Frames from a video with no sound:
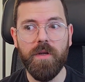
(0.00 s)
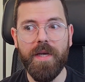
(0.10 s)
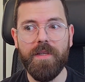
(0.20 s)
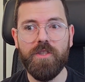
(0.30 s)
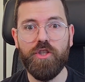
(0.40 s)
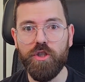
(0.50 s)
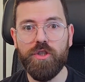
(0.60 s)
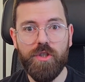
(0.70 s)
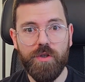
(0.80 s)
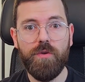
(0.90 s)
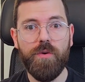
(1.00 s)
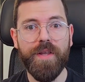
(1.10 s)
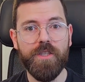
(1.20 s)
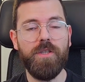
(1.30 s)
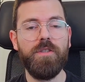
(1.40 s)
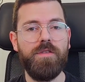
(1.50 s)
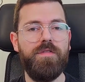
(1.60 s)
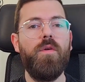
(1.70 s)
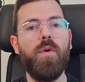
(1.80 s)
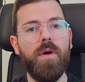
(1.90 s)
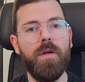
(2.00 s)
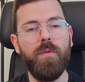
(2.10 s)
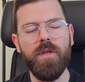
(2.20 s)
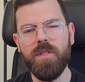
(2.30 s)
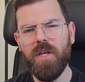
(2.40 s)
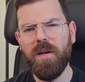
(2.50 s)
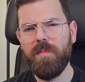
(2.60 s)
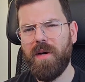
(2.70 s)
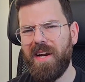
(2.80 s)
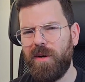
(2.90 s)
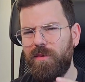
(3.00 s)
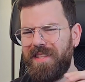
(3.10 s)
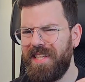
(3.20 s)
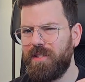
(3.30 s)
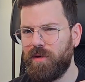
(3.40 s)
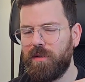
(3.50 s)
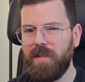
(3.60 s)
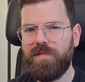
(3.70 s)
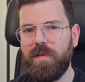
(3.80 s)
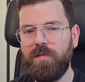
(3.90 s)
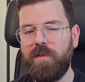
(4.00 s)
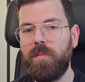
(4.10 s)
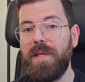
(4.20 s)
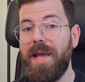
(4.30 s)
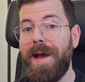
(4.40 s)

okay, sus2 and sus4, and we're going to talk about how these are different from the